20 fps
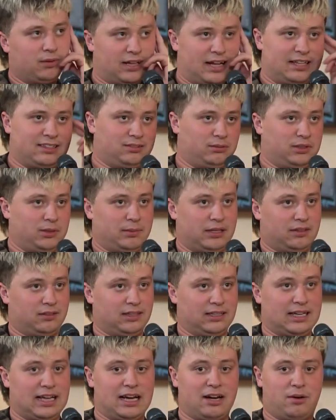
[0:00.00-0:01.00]
ask me about
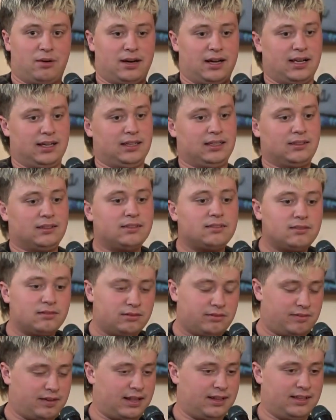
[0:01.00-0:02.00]
like how I
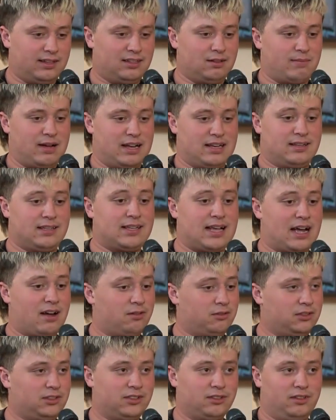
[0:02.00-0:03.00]
fell into my
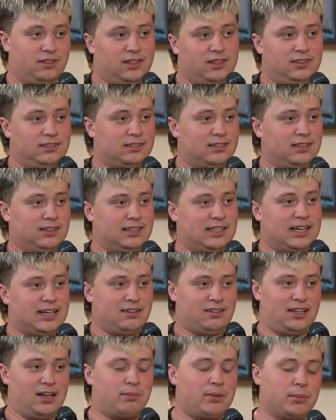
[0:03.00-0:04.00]
sound or things like that, or
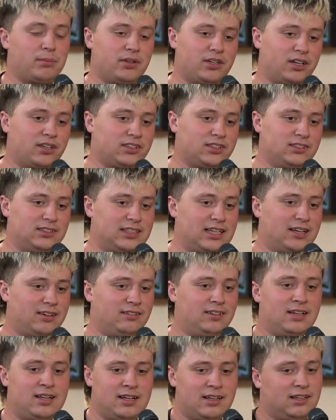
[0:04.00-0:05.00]
like my production sound,
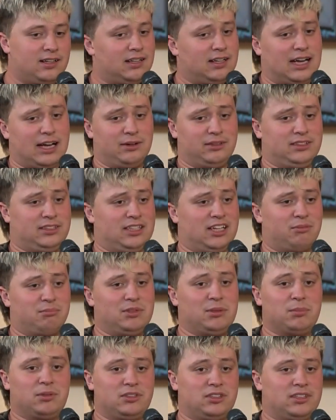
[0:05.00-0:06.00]
I always tell
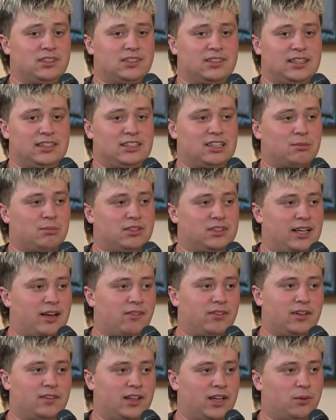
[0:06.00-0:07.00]
people to just like double down
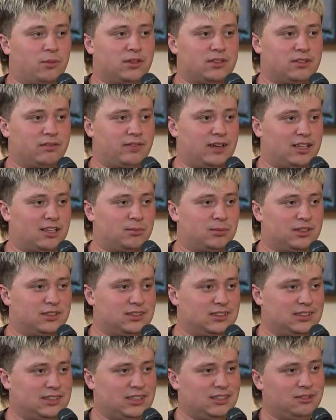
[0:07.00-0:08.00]
on like what's available
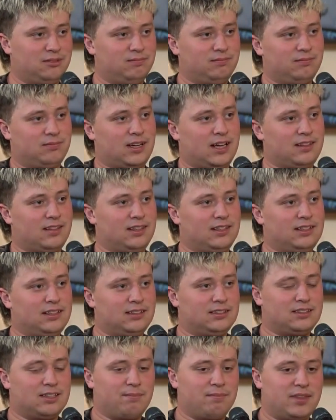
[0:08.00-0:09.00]
to you. I think is
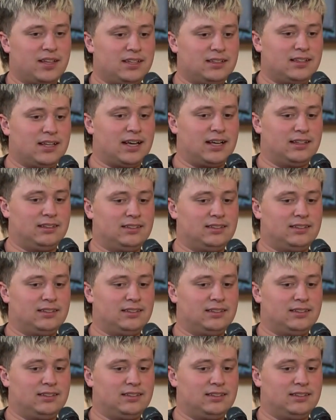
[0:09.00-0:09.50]
something that